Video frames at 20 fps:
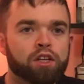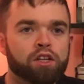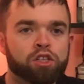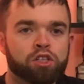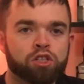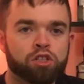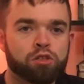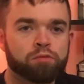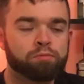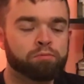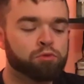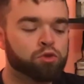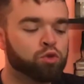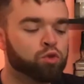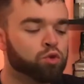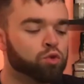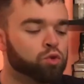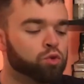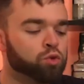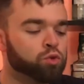
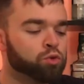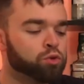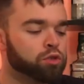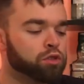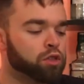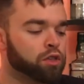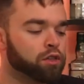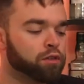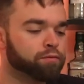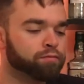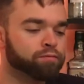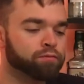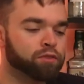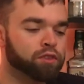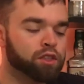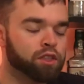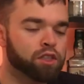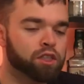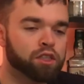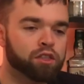smooth,
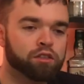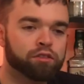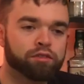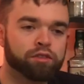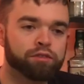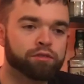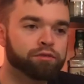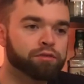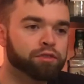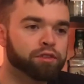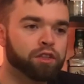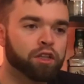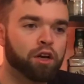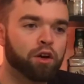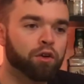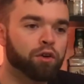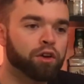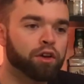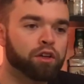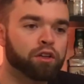even
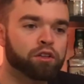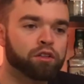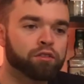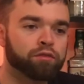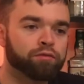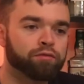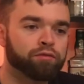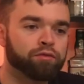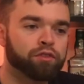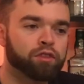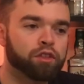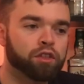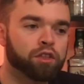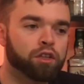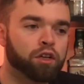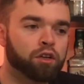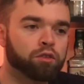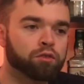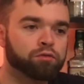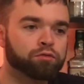flowing, you
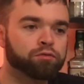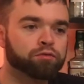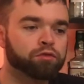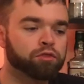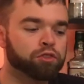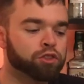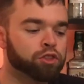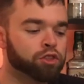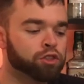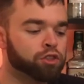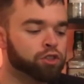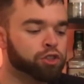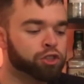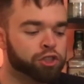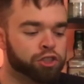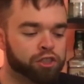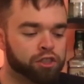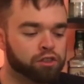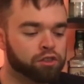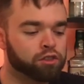know, just
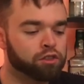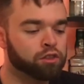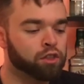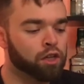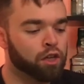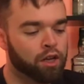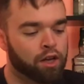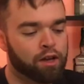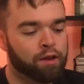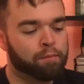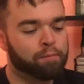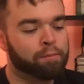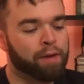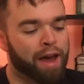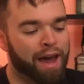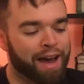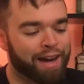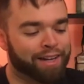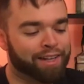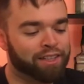chill
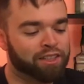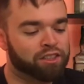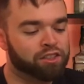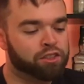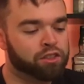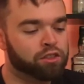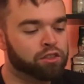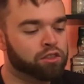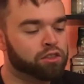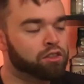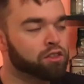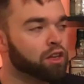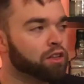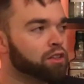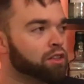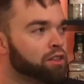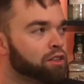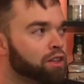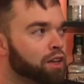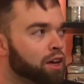package. There's
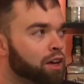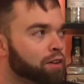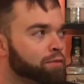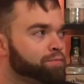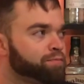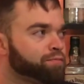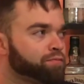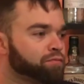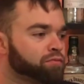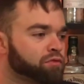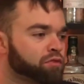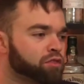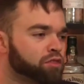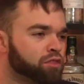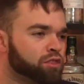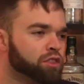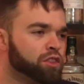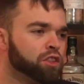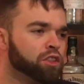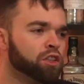nothing that
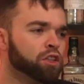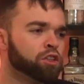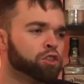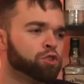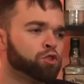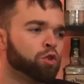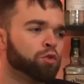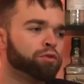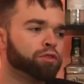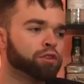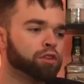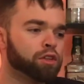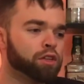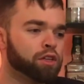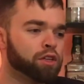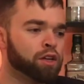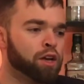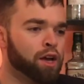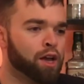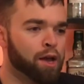is
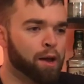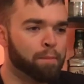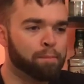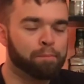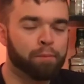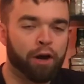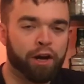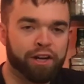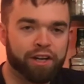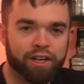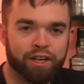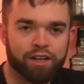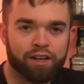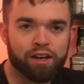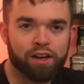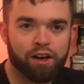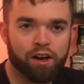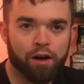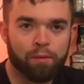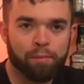overly biting
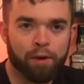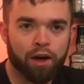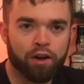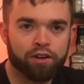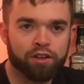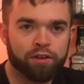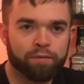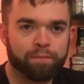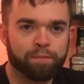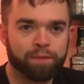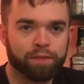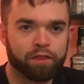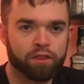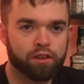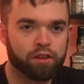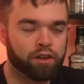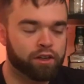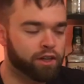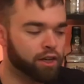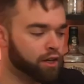about it.
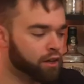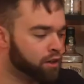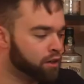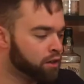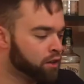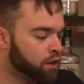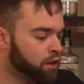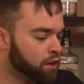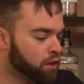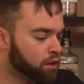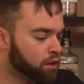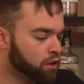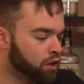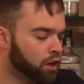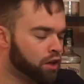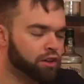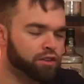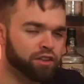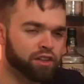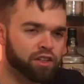Again,
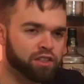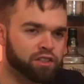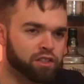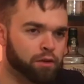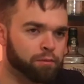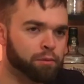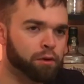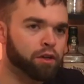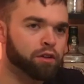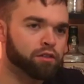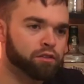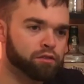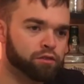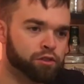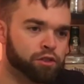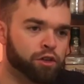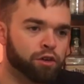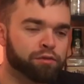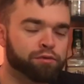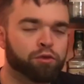I don't think I said, but,
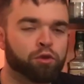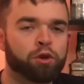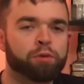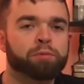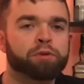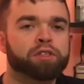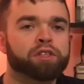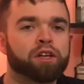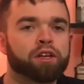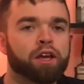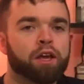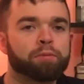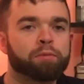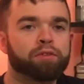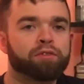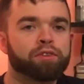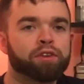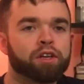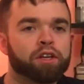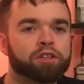you know, 40%
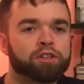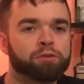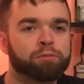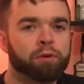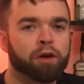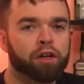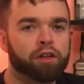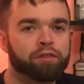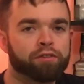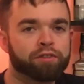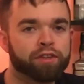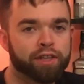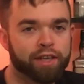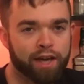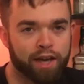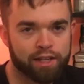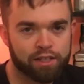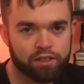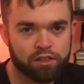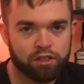ABV, as you might have
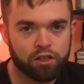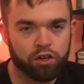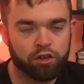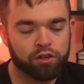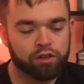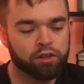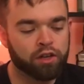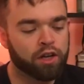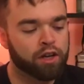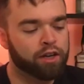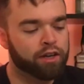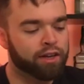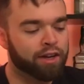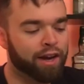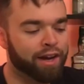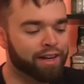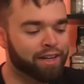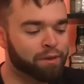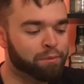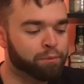guessed, so
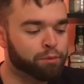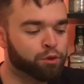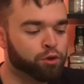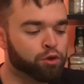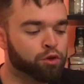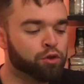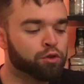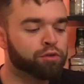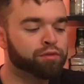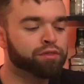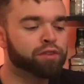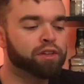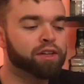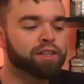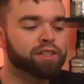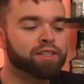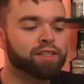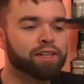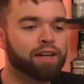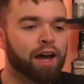80 proof.
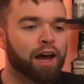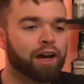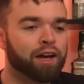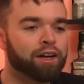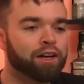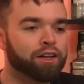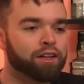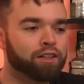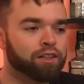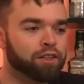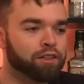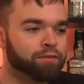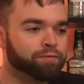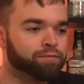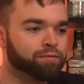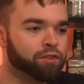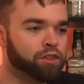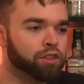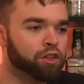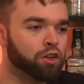It's not gonna,
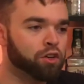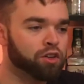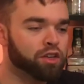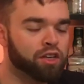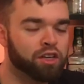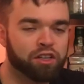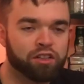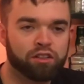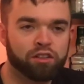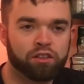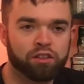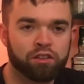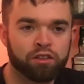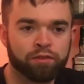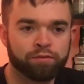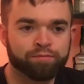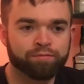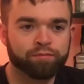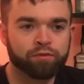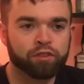you know, kill
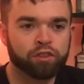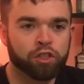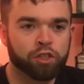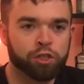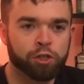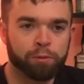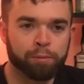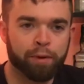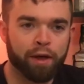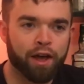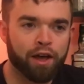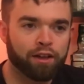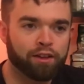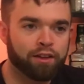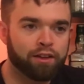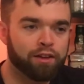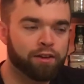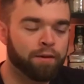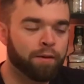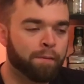your
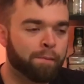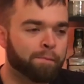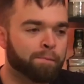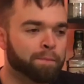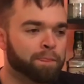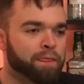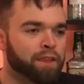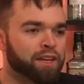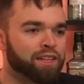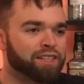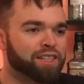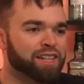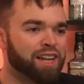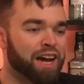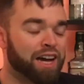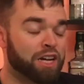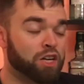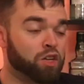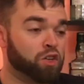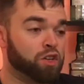palate. It's
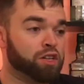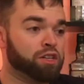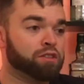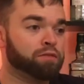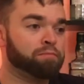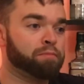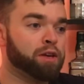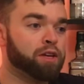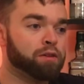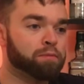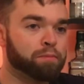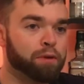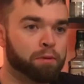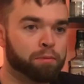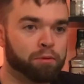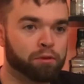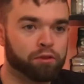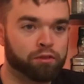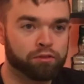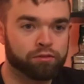not going to make
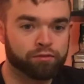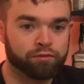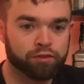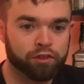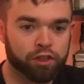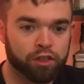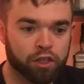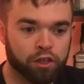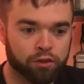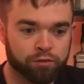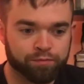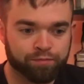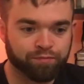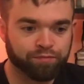people, you know,